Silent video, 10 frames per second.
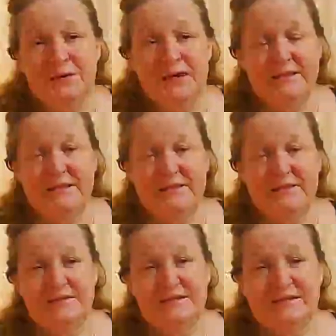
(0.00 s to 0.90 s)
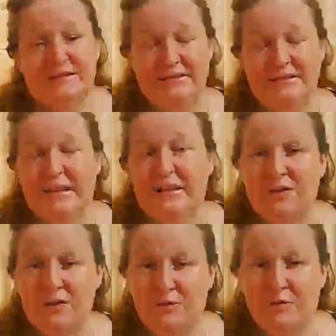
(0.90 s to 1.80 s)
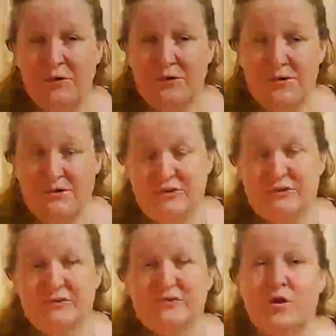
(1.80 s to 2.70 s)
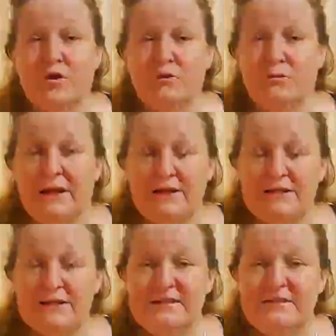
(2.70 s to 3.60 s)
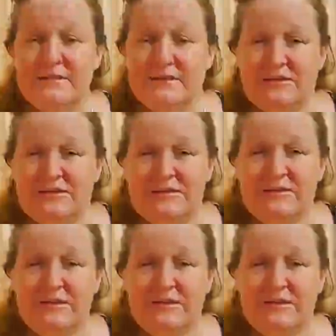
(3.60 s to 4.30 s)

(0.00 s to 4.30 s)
And this, the yellow points to the solar plexus, which is